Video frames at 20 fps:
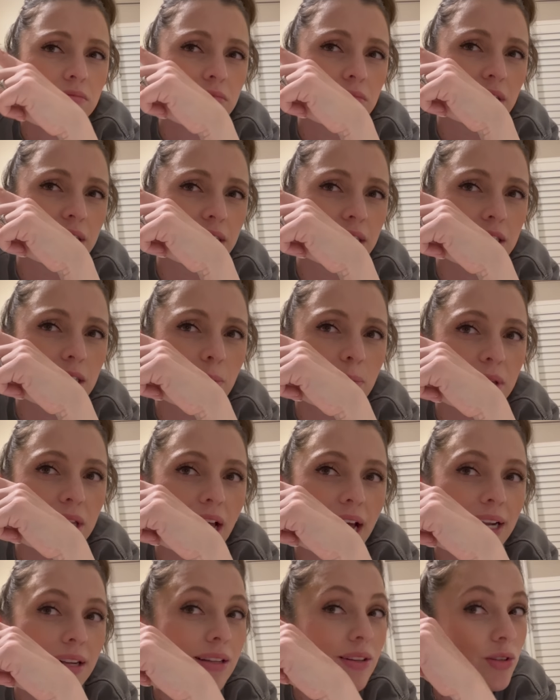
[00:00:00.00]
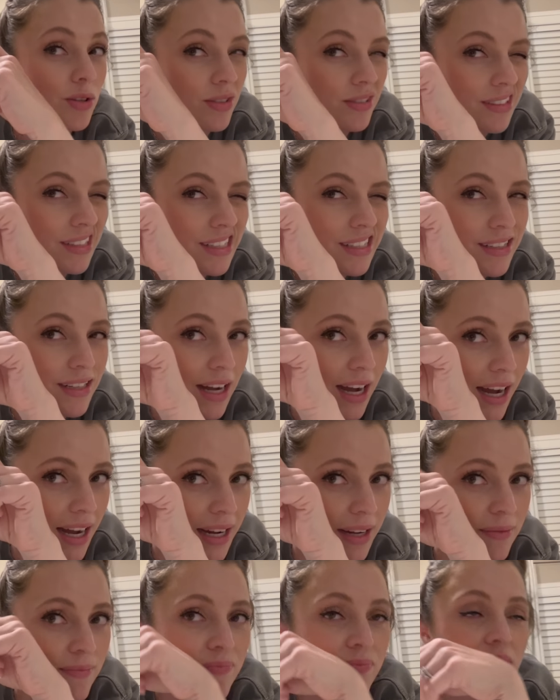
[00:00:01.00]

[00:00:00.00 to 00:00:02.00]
I think it's up in that little eye.